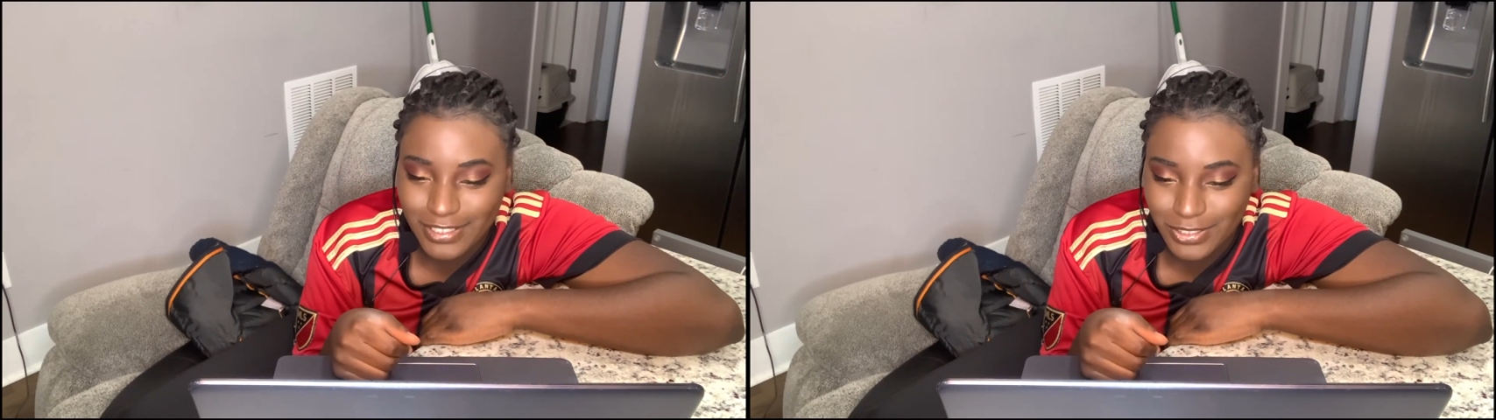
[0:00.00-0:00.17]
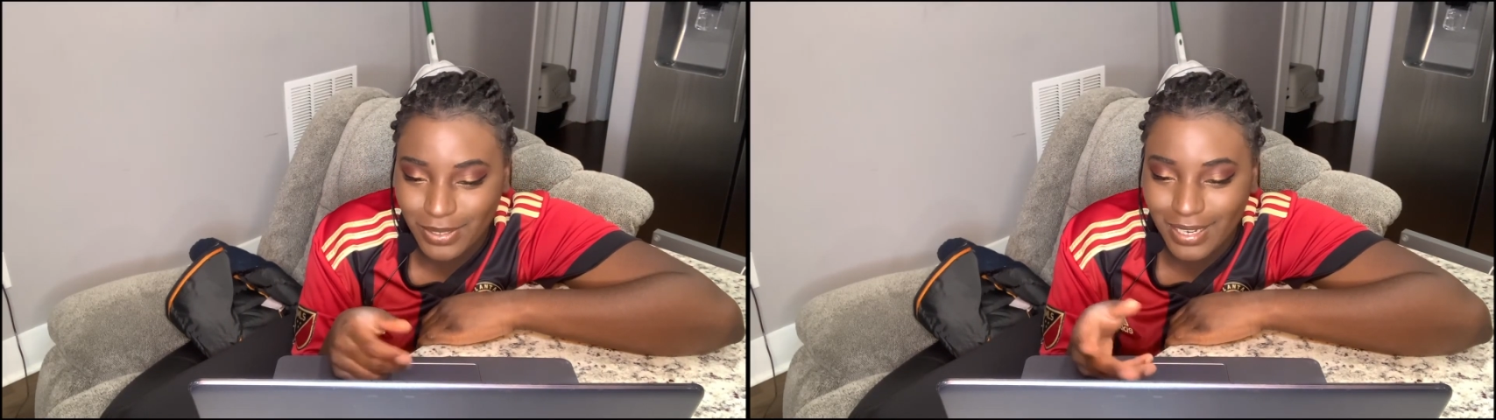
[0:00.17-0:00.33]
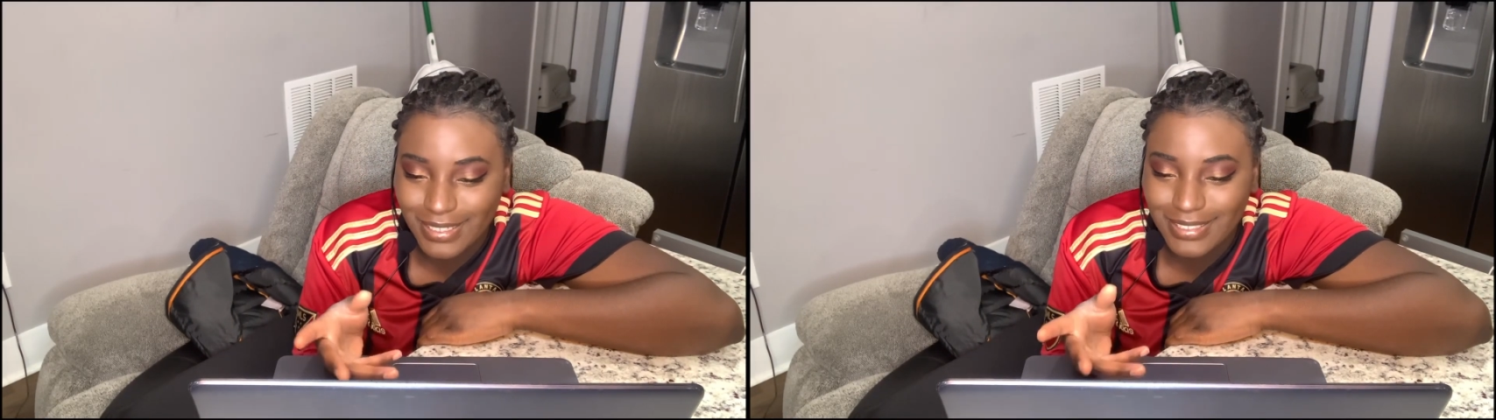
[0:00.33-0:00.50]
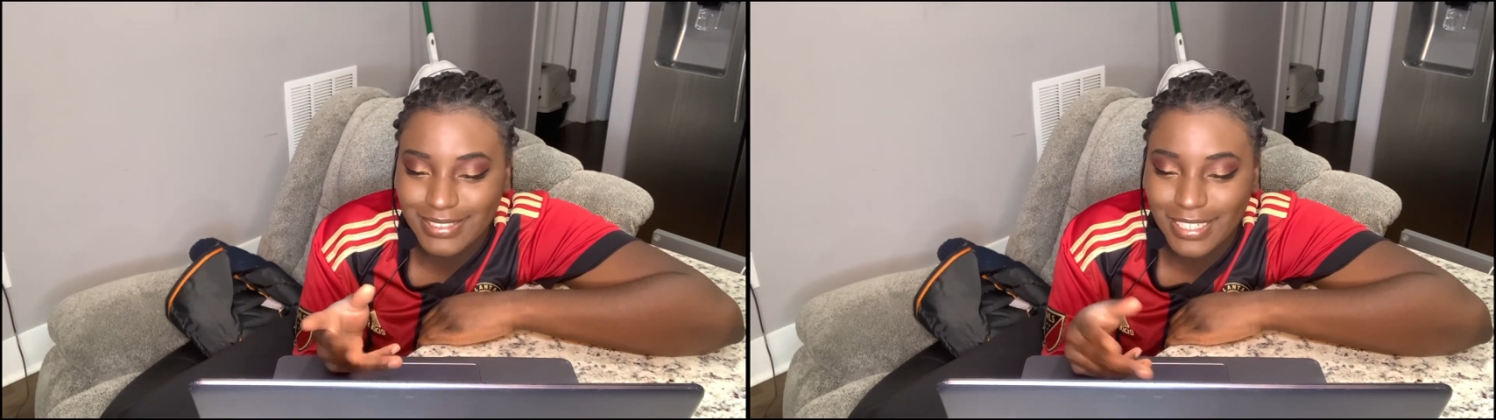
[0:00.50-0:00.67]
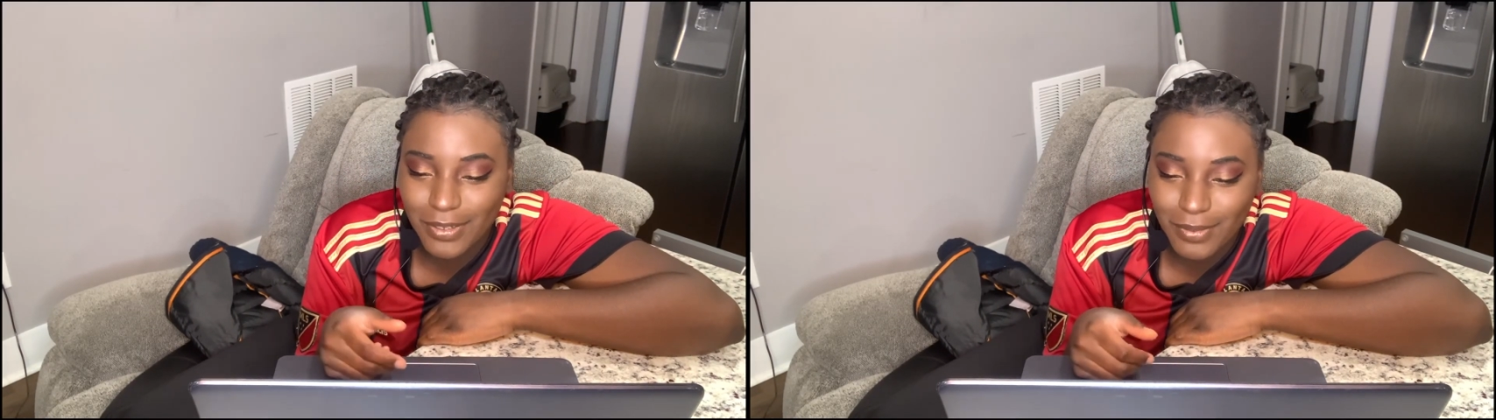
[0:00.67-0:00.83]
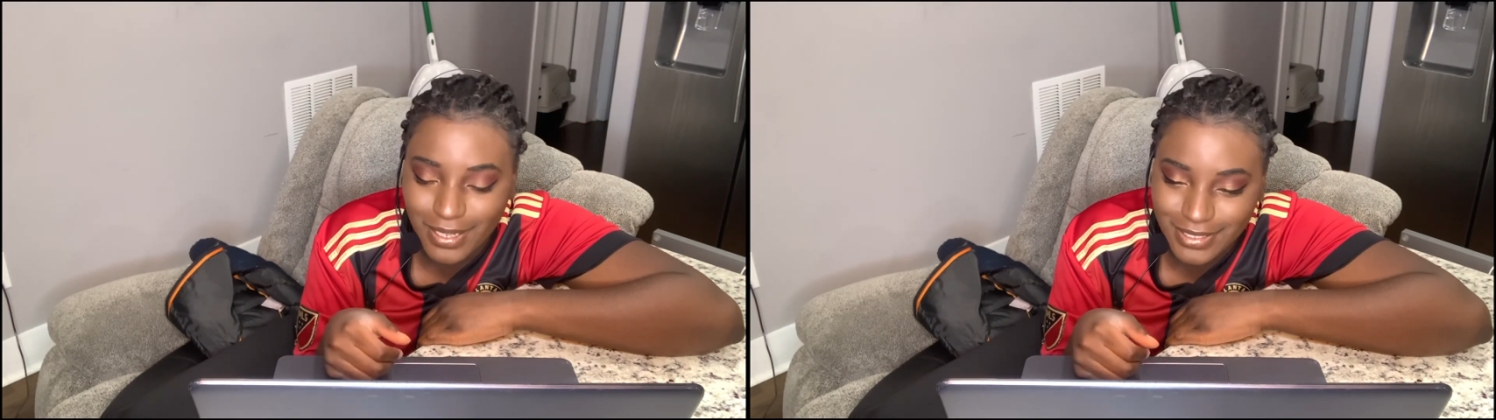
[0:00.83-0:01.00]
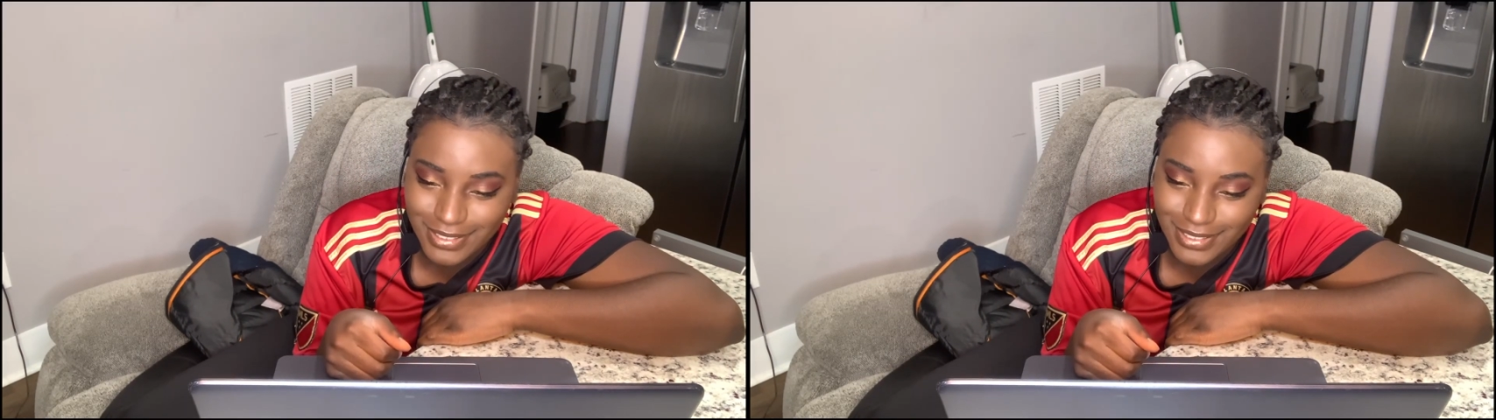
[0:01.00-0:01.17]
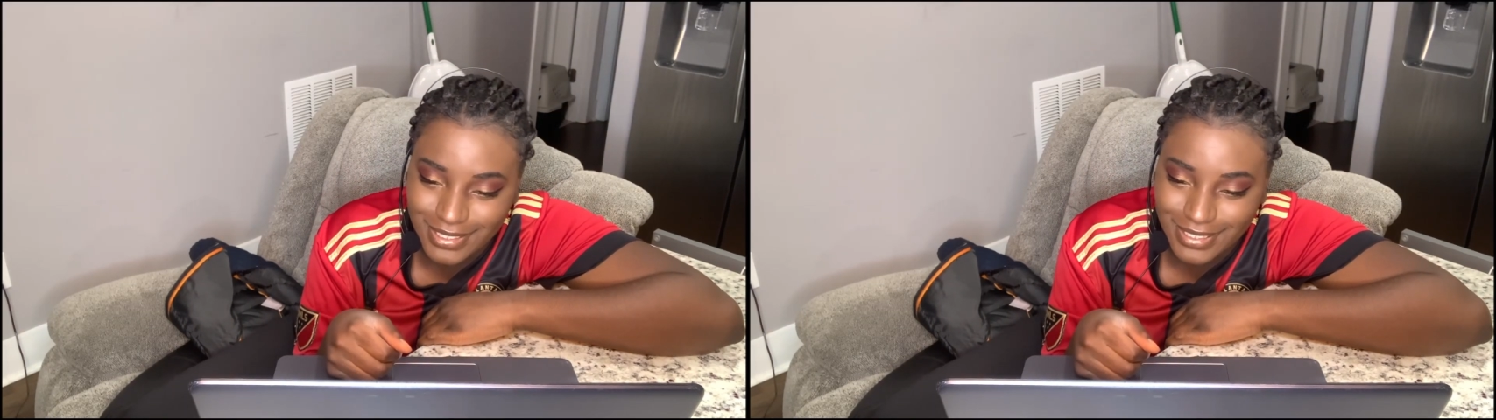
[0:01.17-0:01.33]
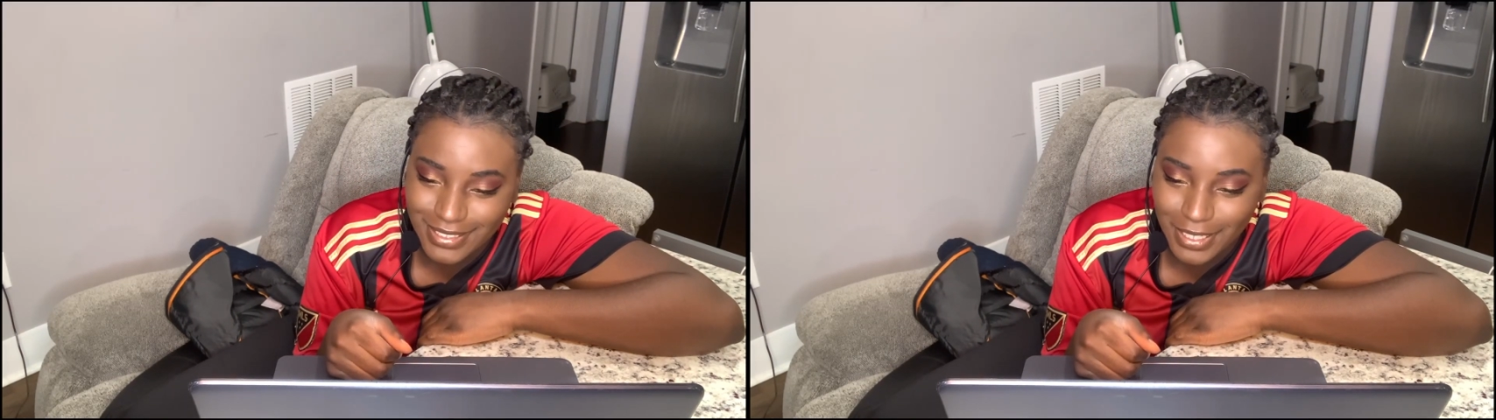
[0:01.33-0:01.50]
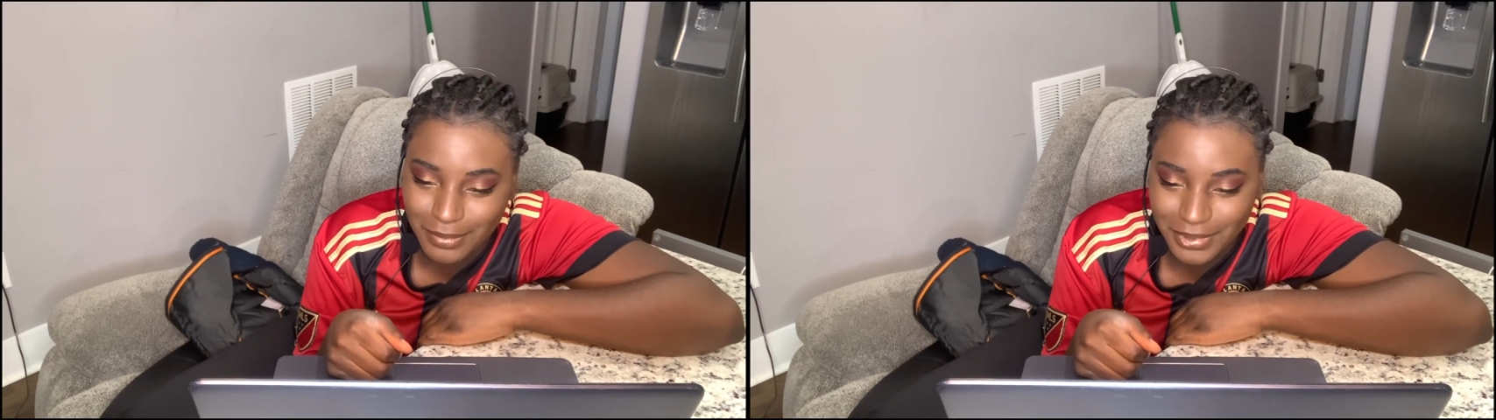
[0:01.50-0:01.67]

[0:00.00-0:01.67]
so I understand why it's looking like that,